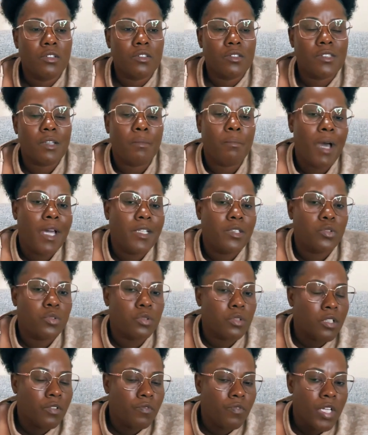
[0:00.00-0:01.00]
somebody
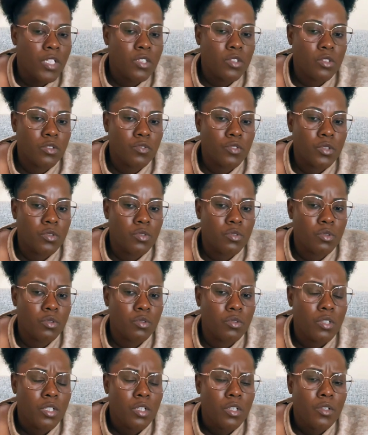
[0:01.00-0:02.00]
took advantage of you
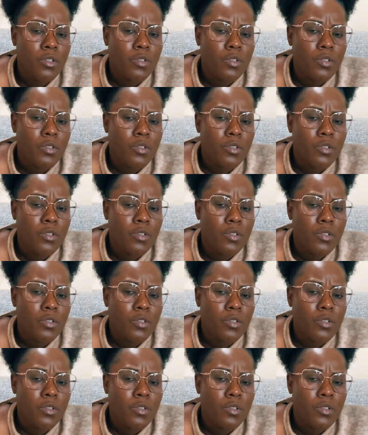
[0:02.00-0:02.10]
so